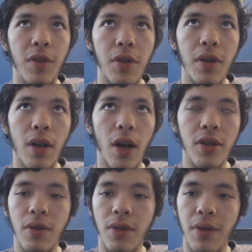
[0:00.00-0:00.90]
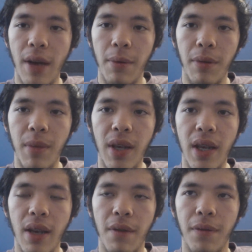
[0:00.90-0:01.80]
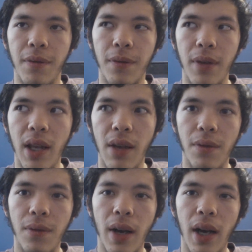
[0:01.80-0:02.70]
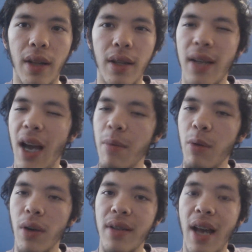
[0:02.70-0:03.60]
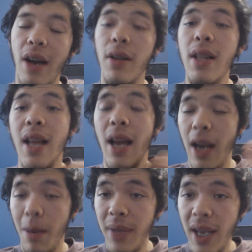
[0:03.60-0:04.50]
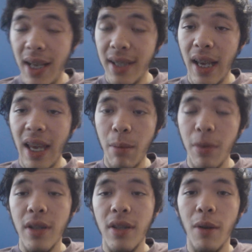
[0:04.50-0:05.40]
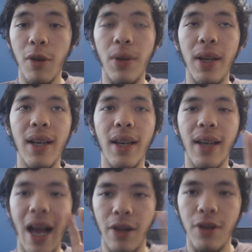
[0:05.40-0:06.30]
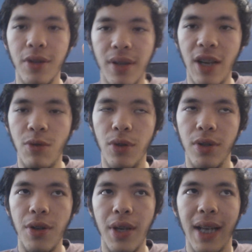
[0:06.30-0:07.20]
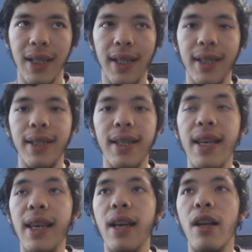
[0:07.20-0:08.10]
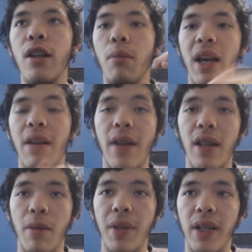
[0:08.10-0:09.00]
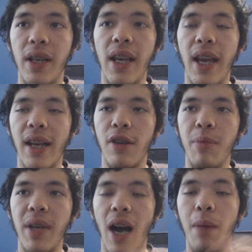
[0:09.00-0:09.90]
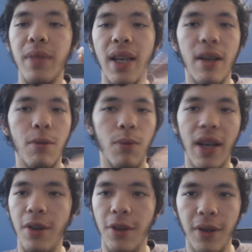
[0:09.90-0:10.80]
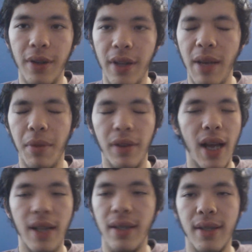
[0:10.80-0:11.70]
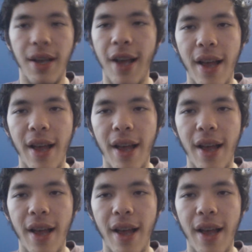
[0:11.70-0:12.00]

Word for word: You could also do that with me if the timing works out. An update is I am going to start creating a calendar schedule so you guys can see my availability, and it'll be updated regularly, but that's